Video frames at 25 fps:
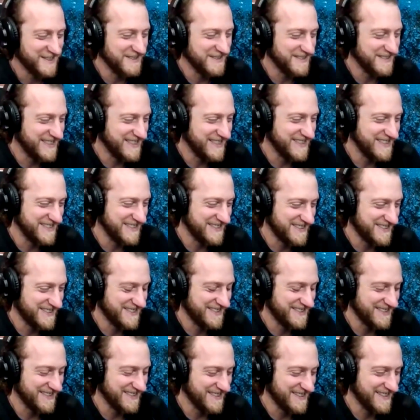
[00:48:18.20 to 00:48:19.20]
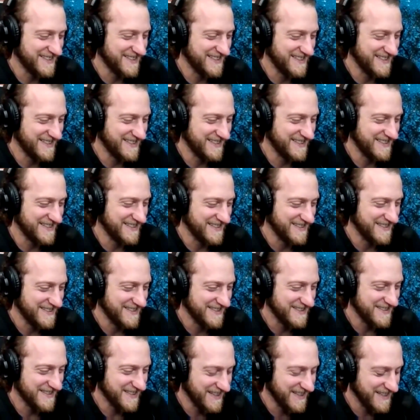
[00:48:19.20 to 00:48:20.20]
Derice, uh,
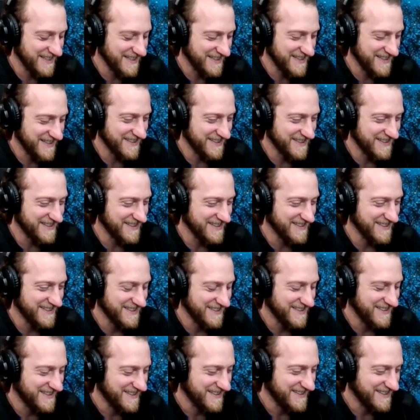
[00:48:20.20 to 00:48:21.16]
Sanka.